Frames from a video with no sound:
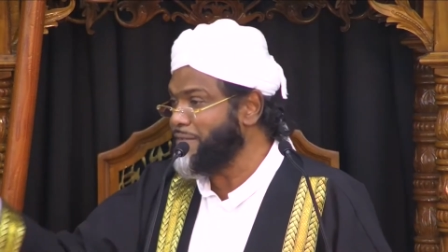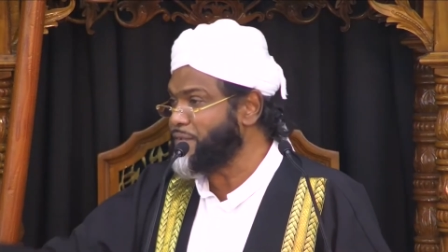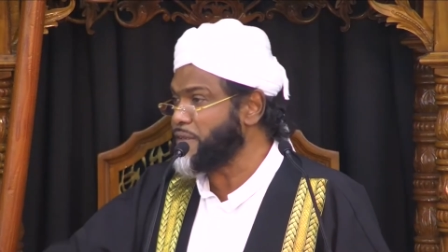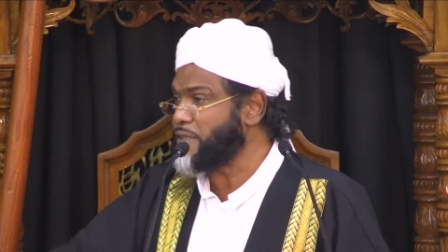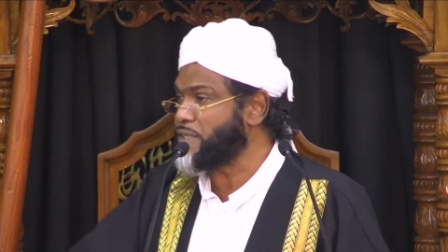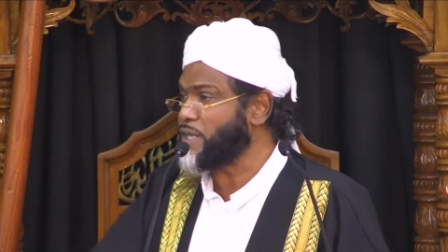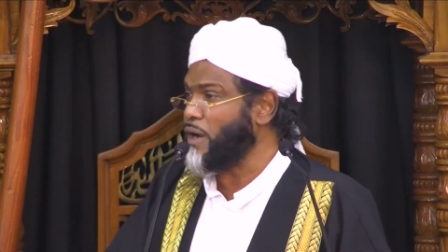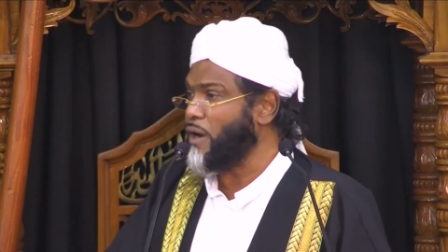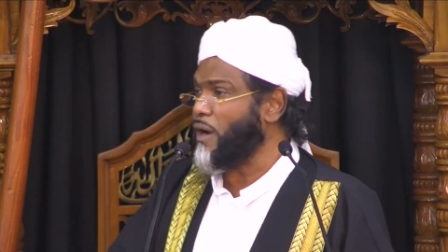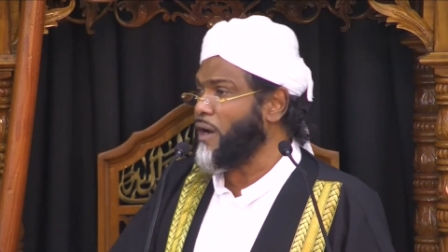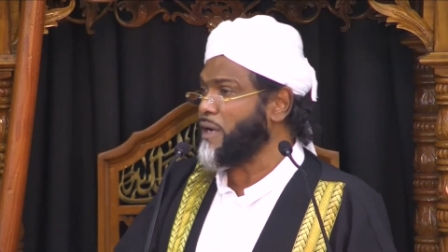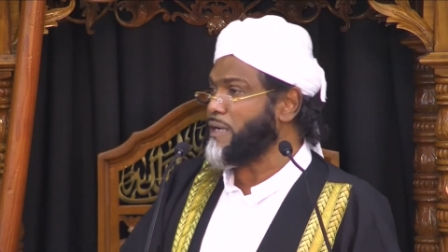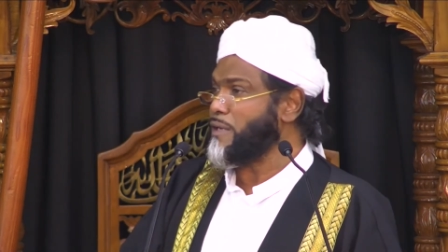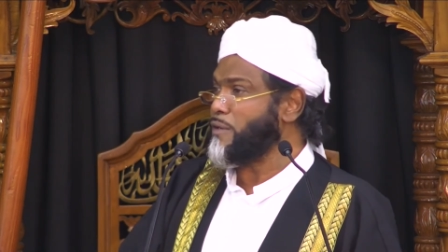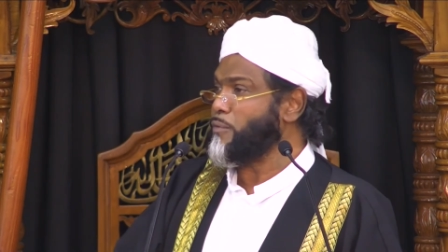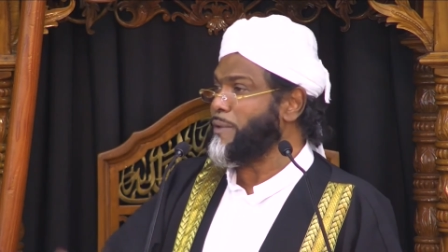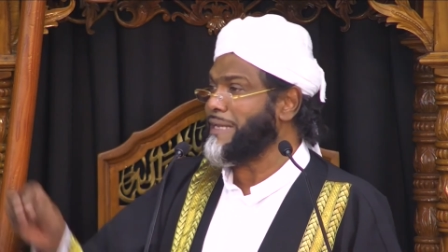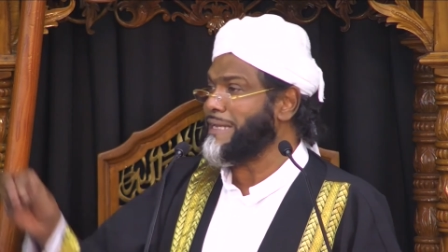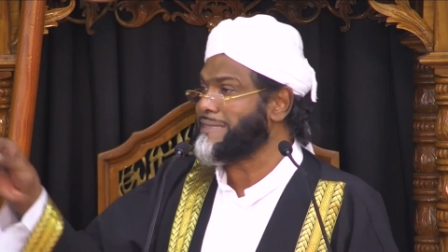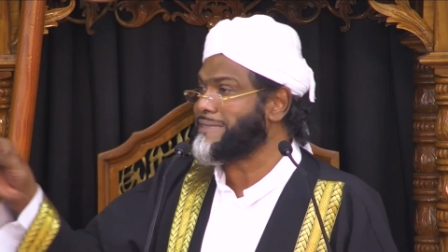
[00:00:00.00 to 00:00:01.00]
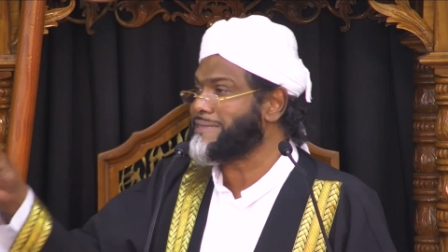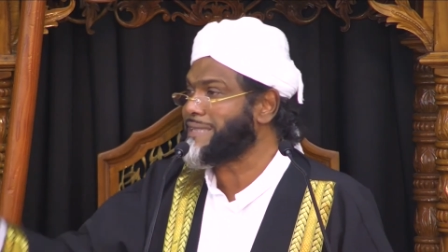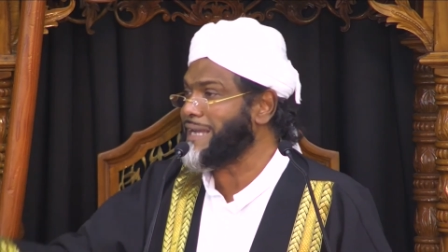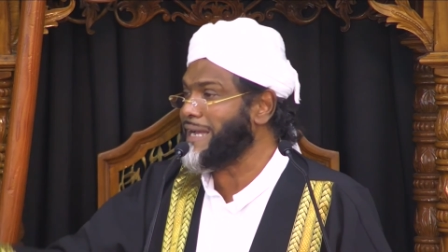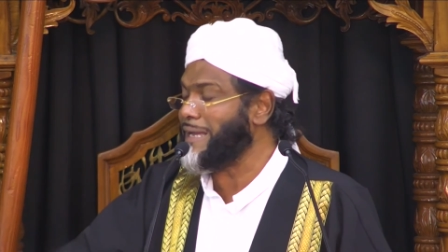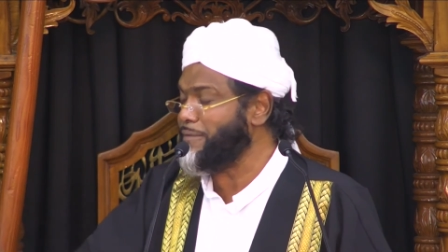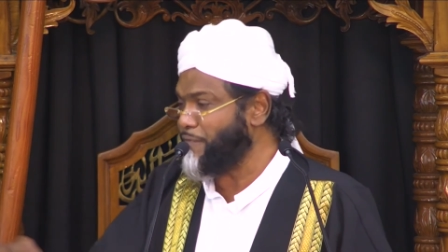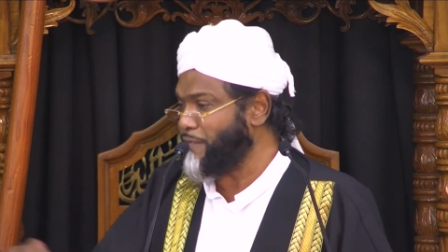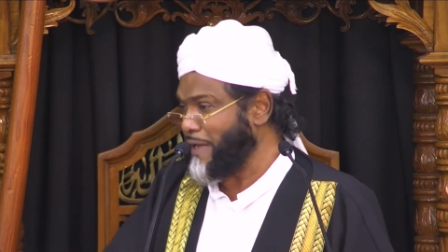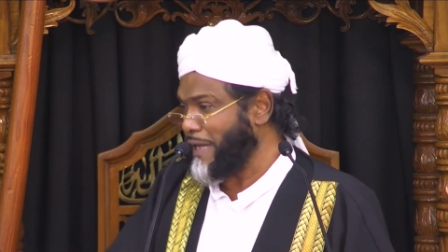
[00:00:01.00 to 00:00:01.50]
for talk and when it's
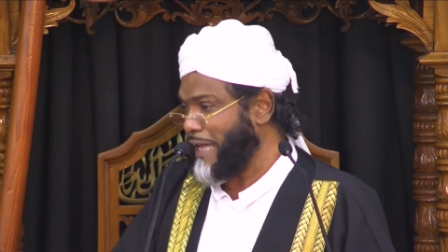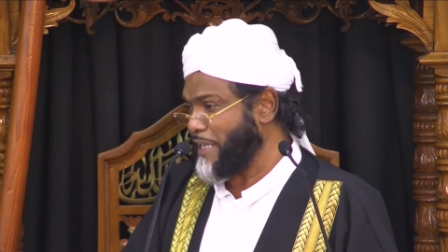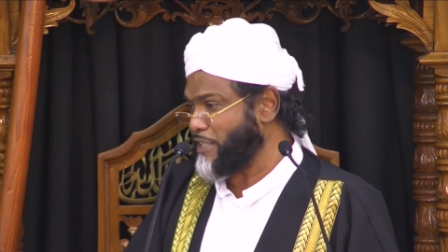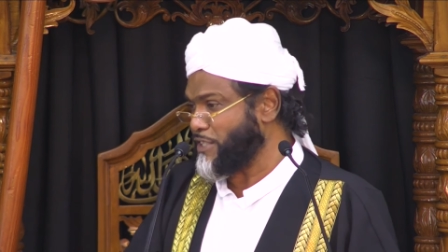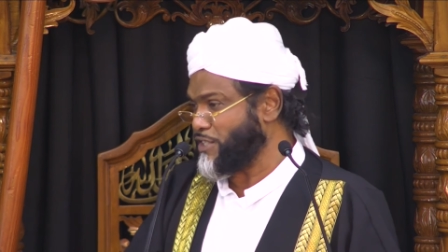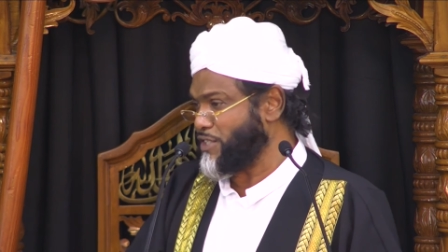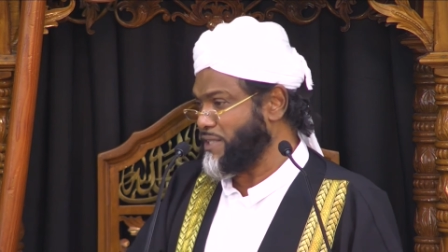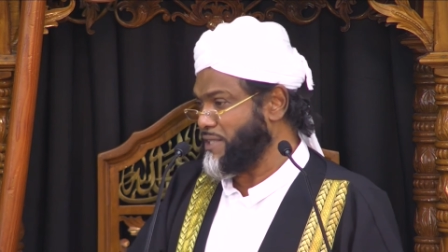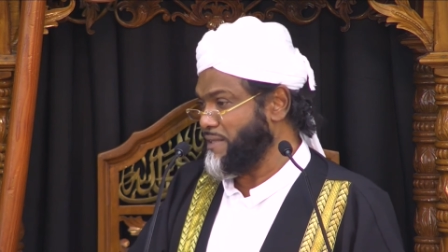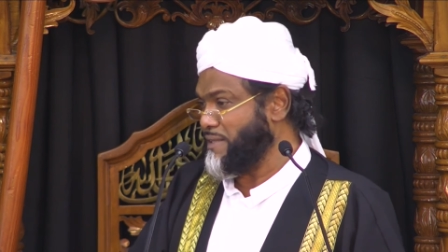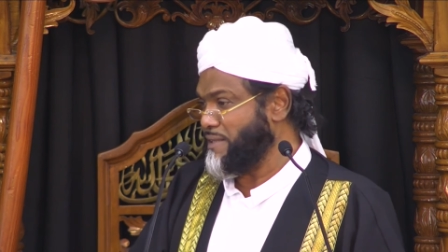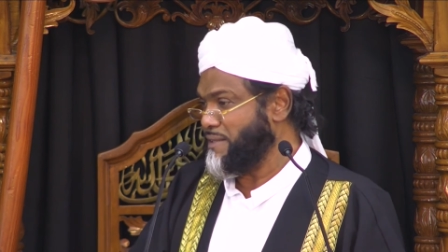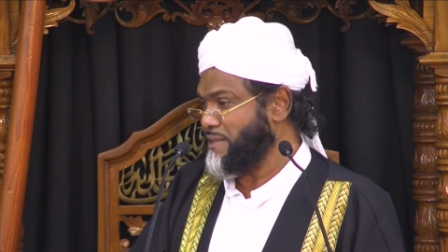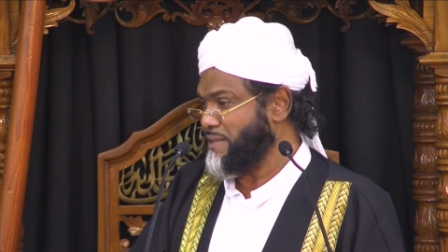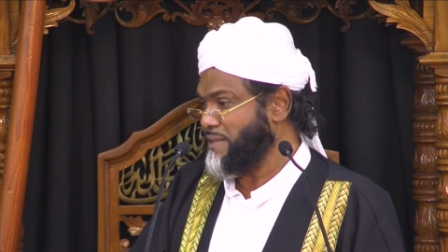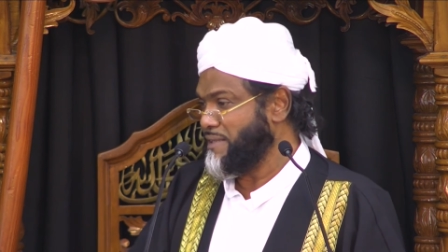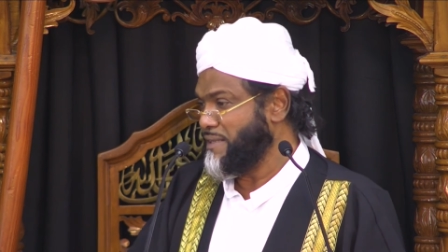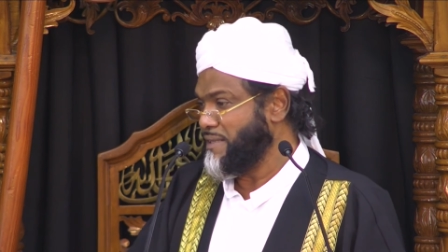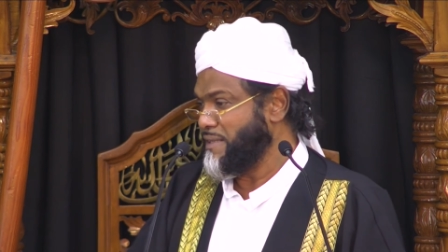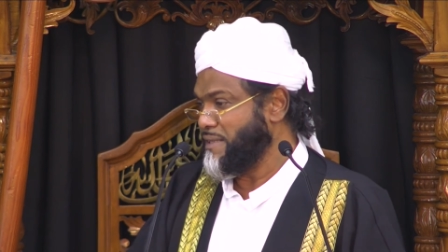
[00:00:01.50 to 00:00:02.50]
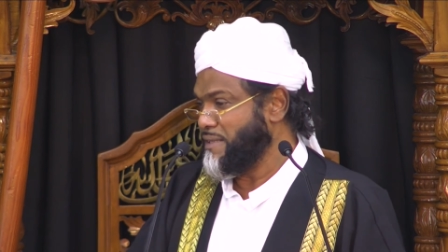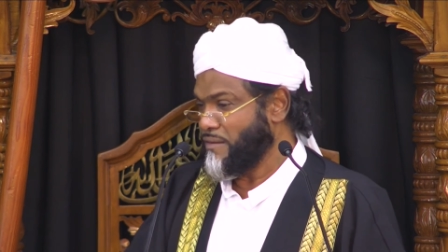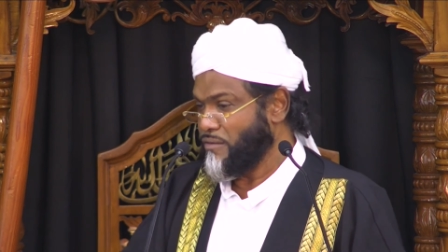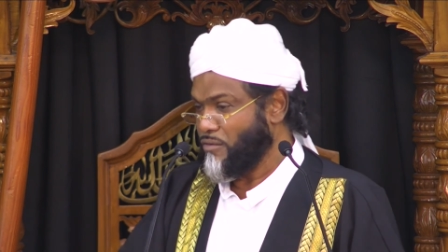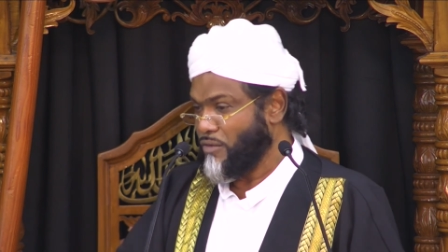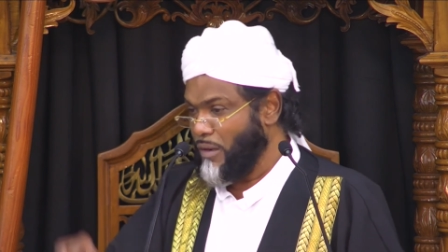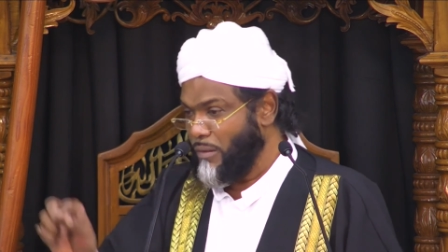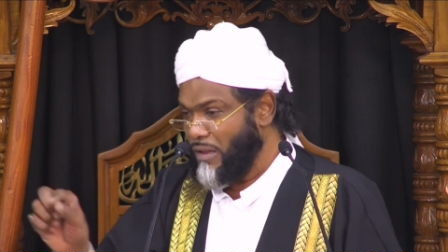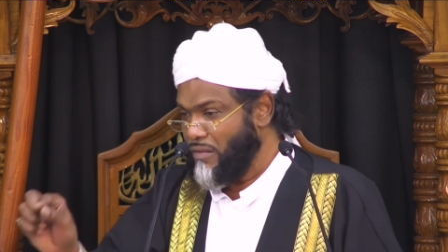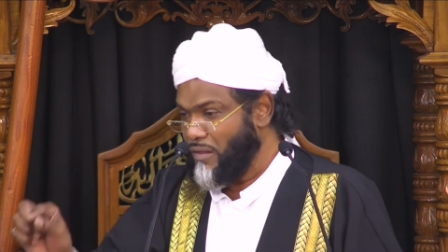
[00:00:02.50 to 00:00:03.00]
time for action.
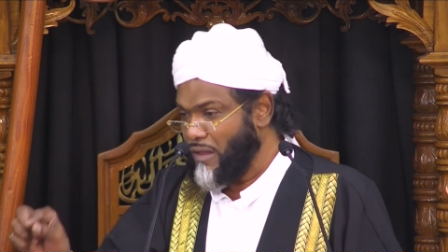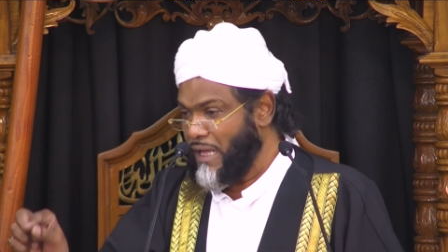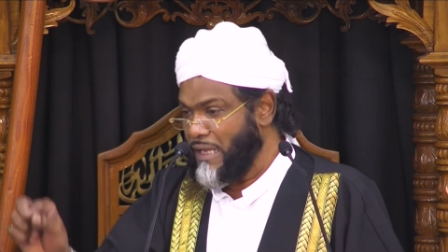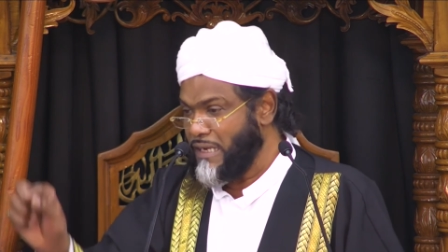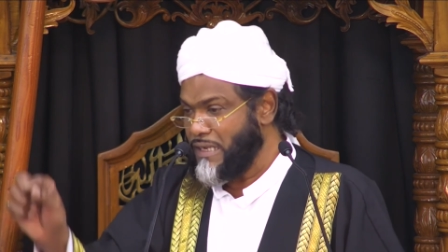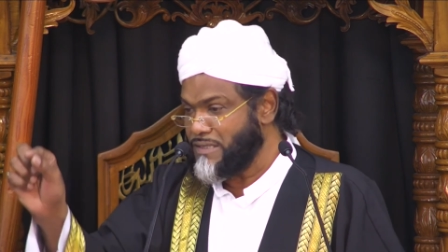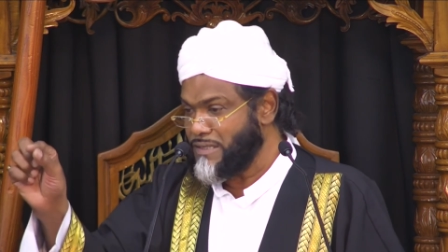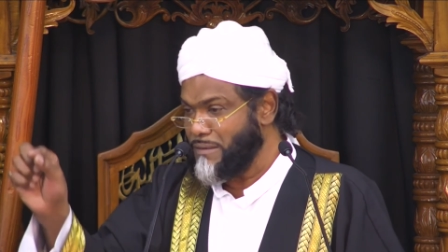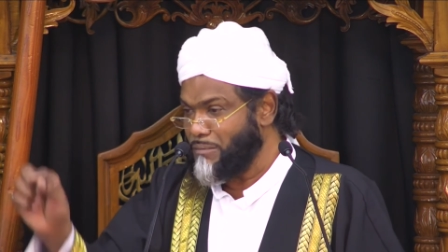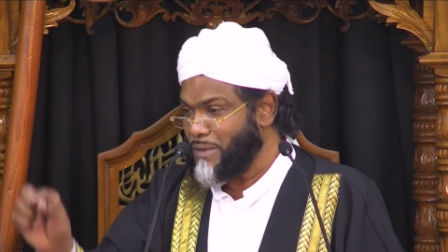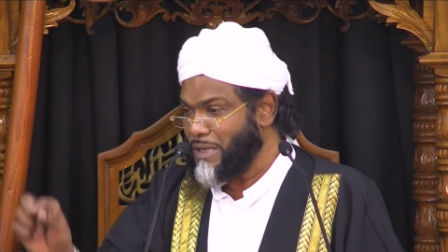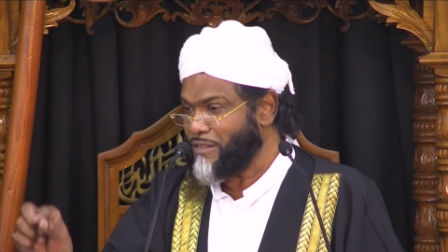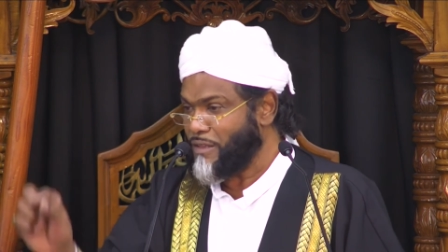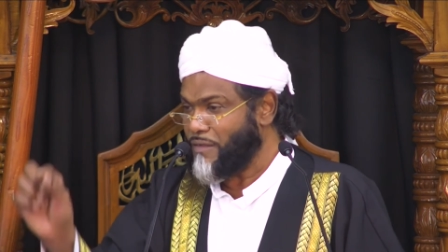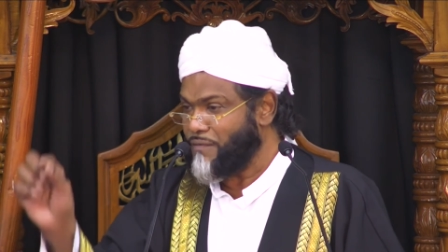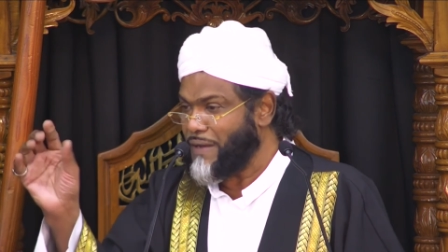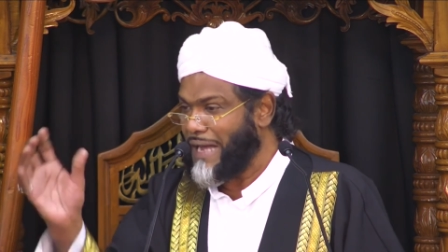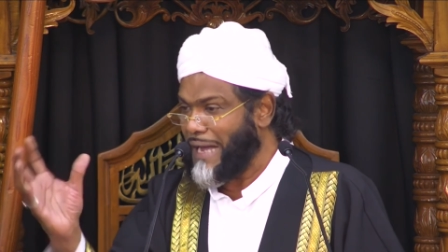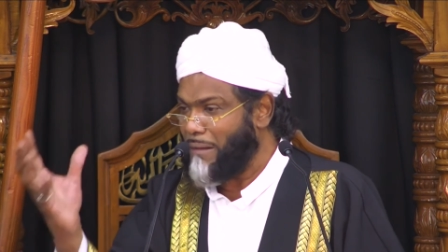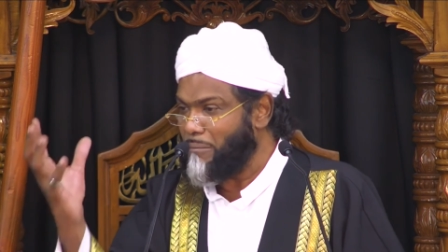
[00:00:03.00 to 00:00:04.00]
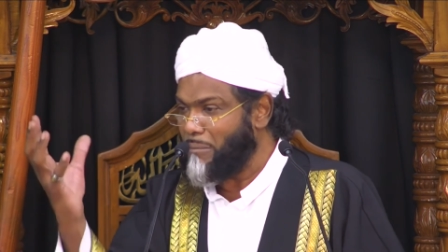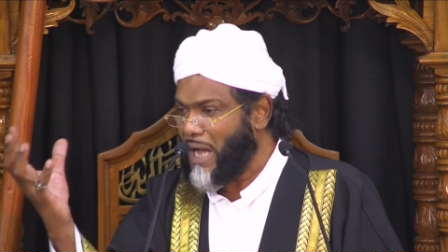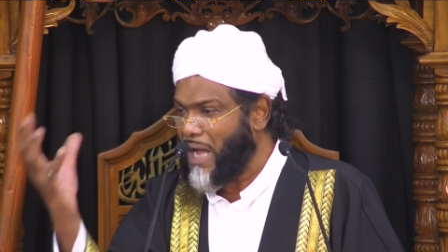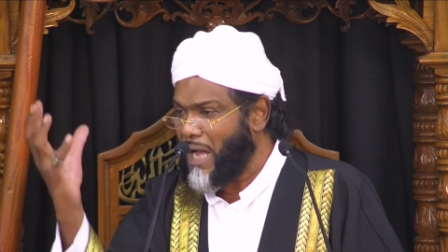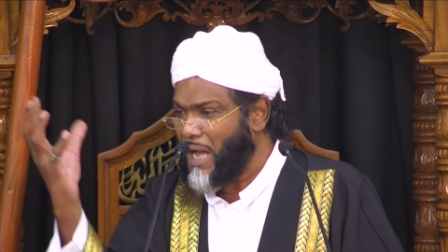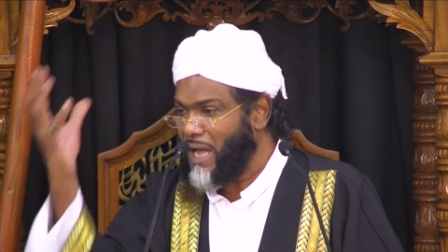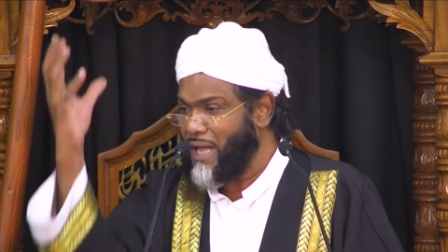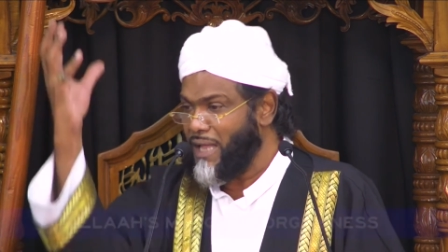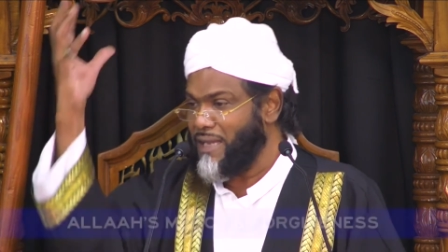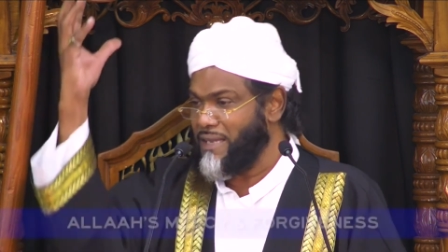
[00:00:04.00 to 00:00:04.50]
Ramadan is a month of
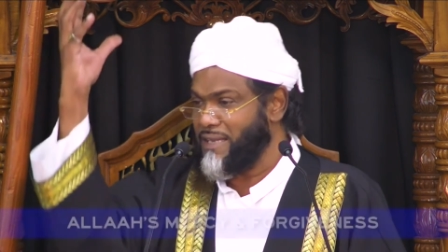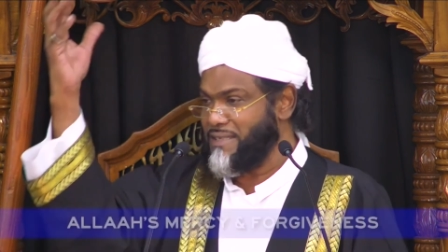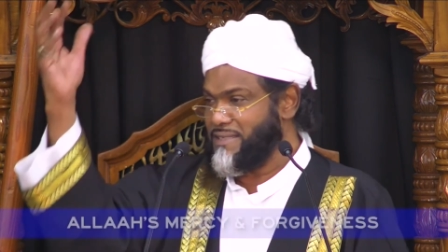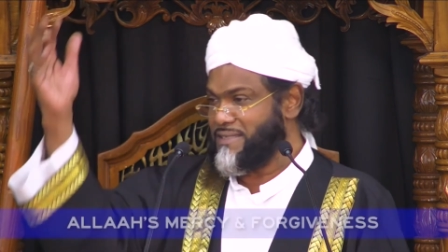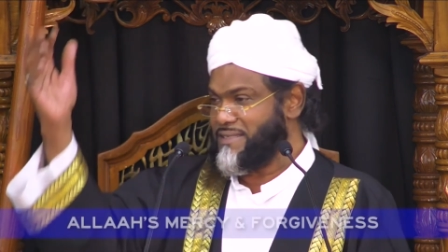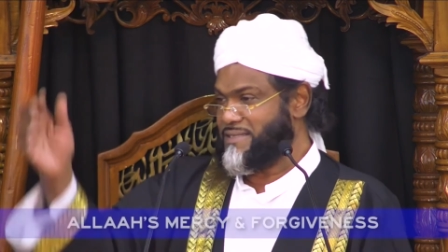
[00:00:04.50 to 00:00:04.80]
Amal.